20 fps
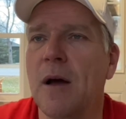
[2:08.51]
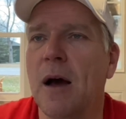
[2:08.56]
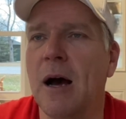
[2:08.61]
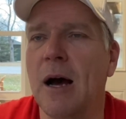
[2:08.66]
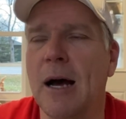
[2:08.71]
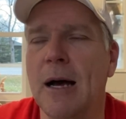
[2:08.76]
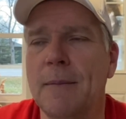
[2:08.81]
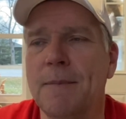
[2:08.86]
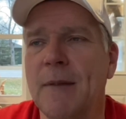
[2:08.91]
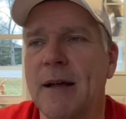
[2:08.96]

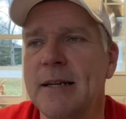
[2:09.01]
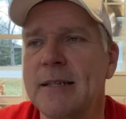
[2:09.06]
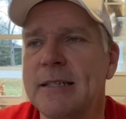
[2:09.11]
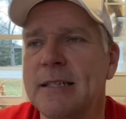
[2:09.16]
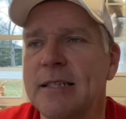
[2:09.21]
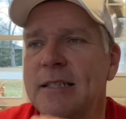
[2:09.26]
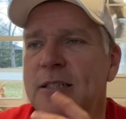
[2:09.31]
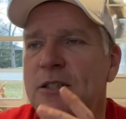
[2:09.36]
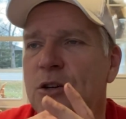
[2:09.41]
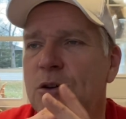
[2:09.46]
Um,
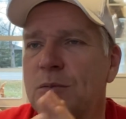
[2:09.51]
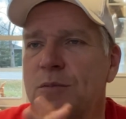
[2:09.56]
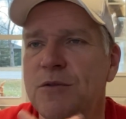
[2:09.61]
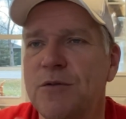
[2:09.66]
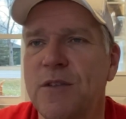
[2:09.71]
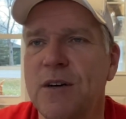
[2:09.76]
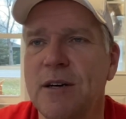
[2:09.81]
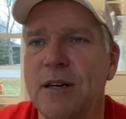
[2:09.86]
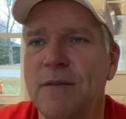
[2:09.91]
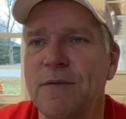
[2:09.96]
that's, you know, it's
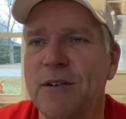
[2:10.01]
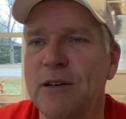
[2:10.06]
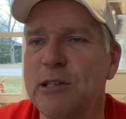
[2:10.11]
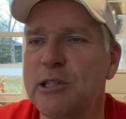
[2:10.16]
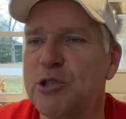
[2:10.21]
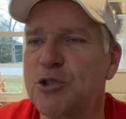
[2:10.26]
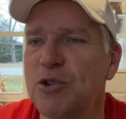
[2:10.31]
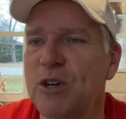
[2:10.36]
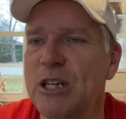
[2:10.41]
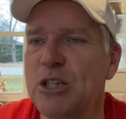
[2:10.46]
very, very
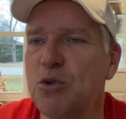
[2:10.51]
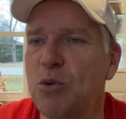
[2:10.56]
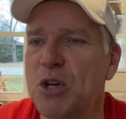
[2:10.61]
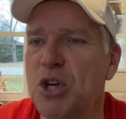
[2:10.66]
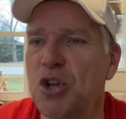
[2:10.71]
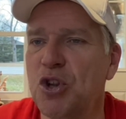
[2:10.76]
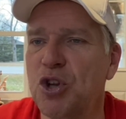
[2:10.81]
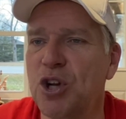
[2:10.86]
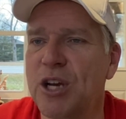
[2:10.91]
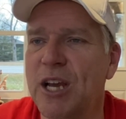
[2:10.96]
strange when
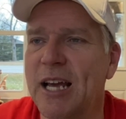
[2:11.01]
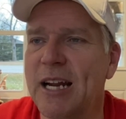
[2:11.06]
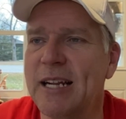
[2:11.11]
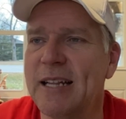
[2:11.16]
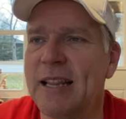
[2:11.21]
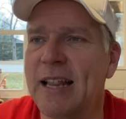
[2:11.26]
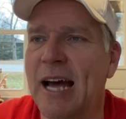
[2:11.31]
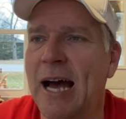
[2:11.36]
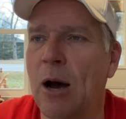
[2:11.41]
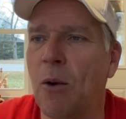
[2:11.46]
you look at
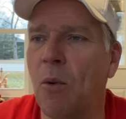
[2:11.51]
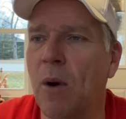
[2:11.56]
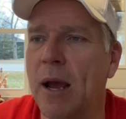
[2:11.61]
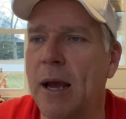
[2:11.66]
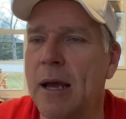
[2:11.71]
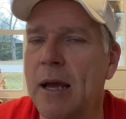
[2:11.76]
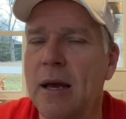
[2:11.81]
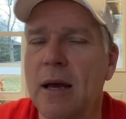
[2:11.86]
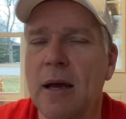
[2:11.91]
it that way.